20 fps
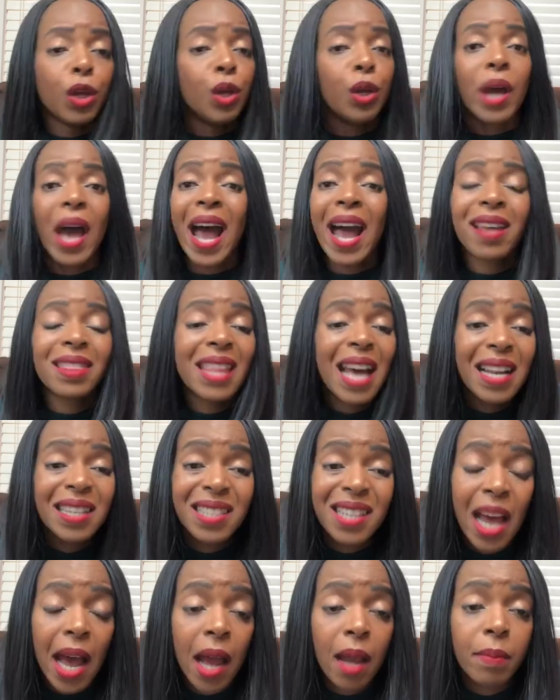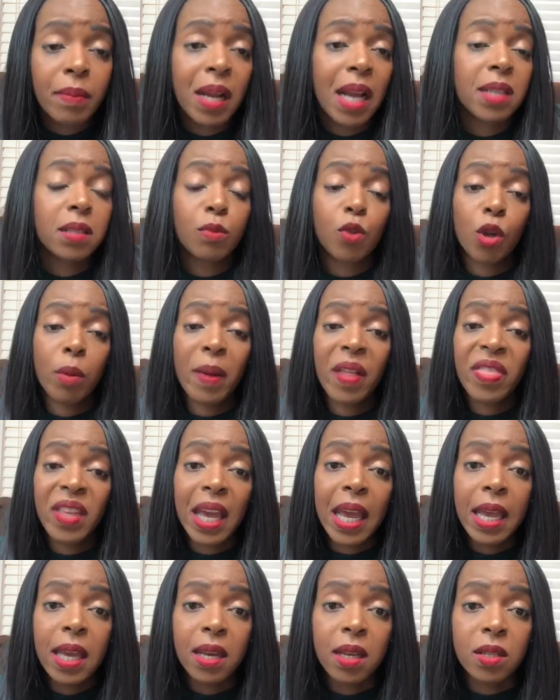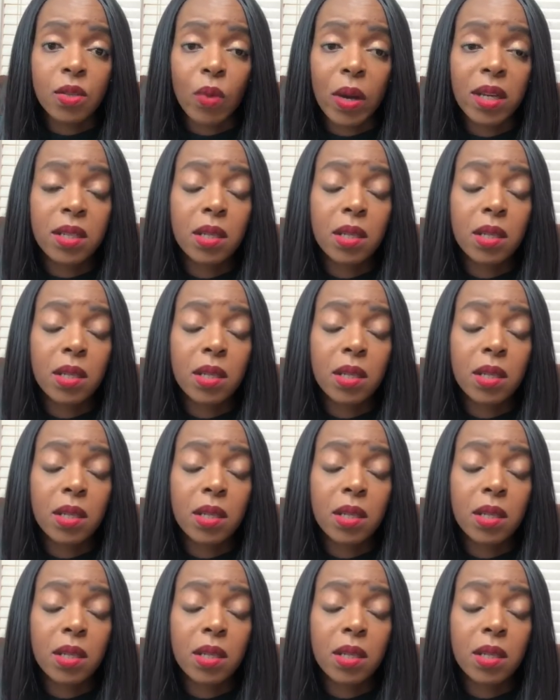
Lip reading: At that time, guys, I'm talking about the 80s, right?